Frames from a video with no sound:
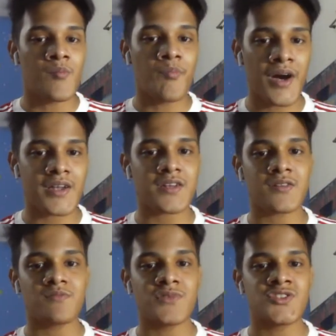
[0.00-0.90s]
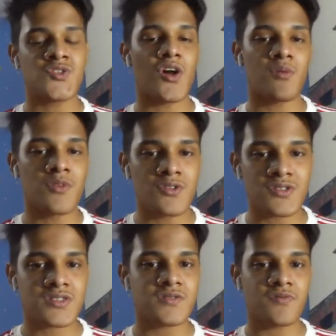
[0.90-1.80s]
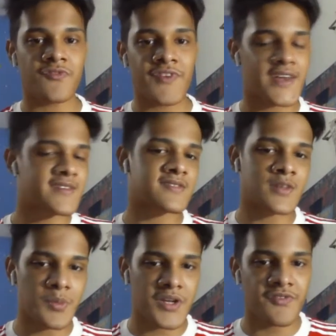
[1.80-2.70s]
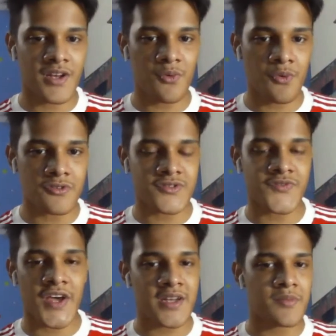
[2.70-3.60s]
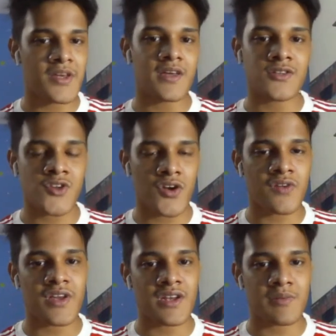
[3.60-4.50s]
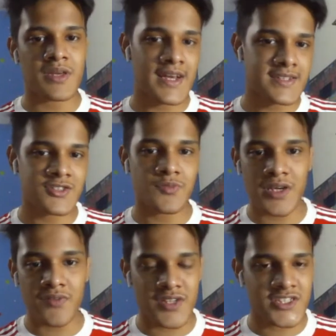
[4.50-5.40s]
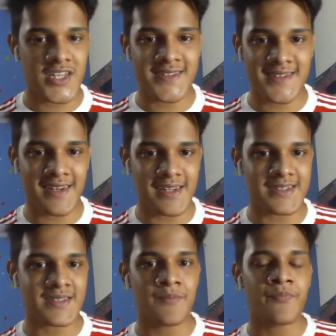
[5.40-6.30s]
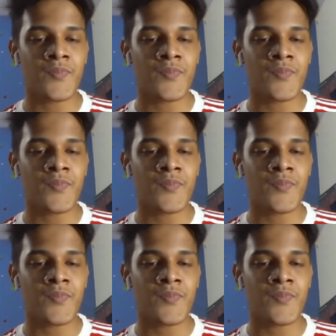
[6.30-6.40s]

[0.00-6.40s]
But to almost fix the midfield woes, Donny Van de Beek has to be given a chance at least,